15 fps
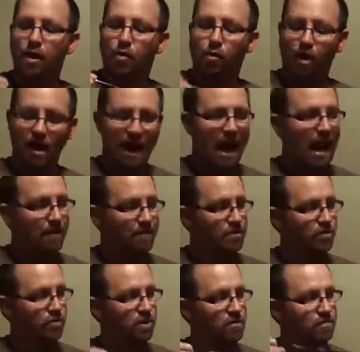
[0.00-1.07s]
What
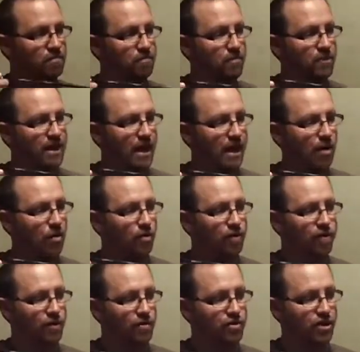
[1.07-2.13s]
happens when the arrow
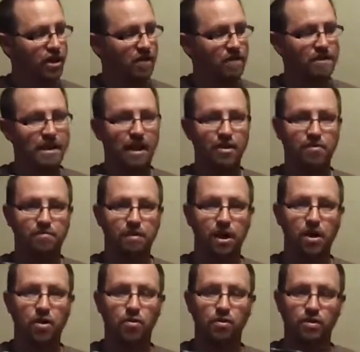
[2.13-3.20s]
first comes out of the
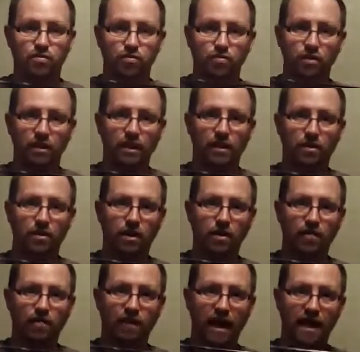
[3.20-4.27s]
bow is really
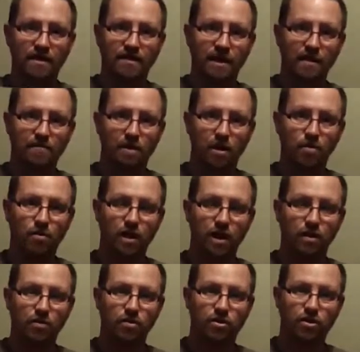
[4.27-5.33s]
cooking fast. That bow
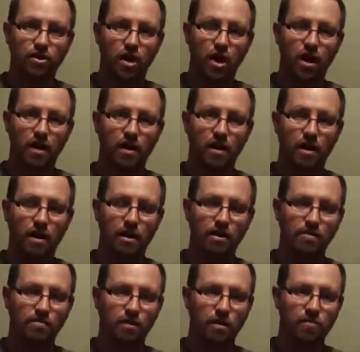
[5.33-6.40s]
there was shot,
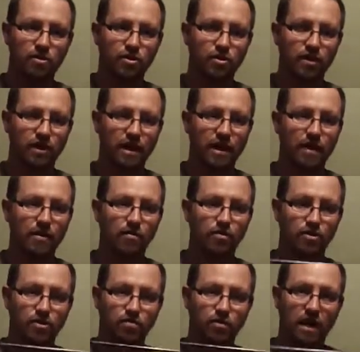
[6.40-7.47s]
is probably shooting that arrow
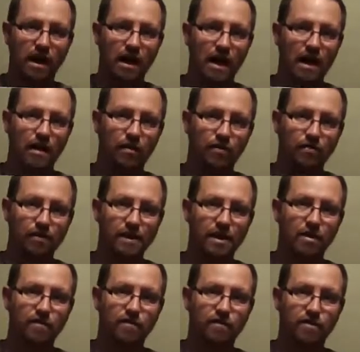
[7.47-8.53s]
just right at
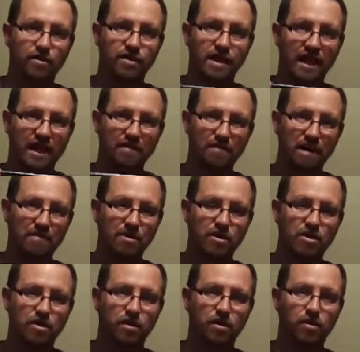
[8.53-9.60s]
300 foot a second, maybe
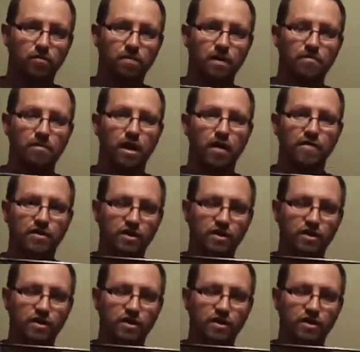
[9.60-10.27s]
just a little bit above.